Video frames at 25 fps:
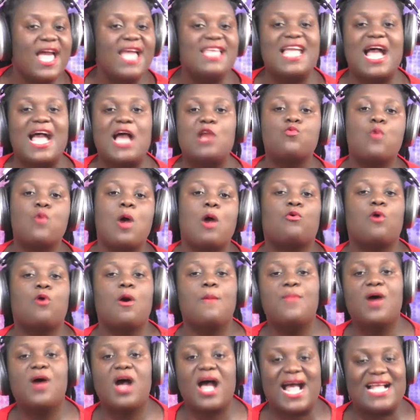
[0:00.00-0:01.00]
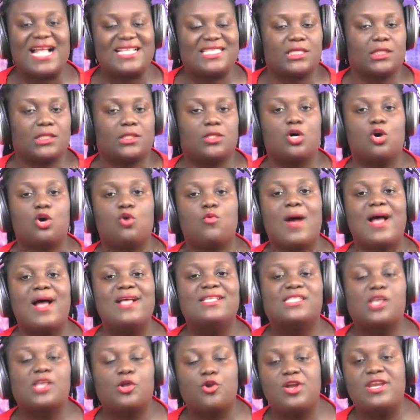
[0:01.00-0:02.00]
ya no akobo article
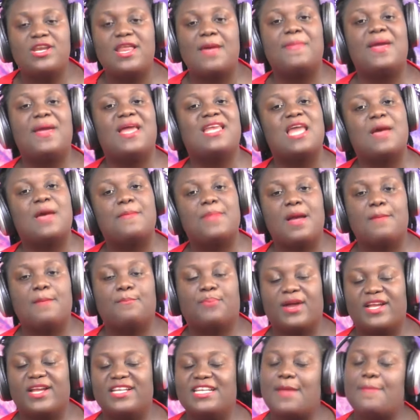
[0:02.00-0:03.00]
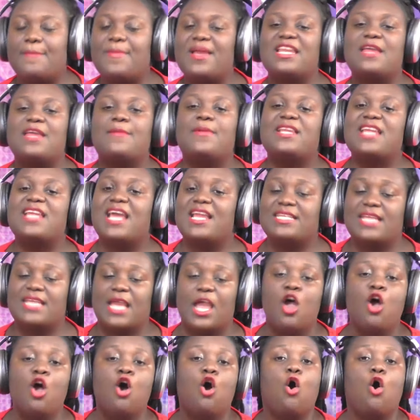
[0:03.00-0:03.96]
10 de ben de ben point de ben de ben de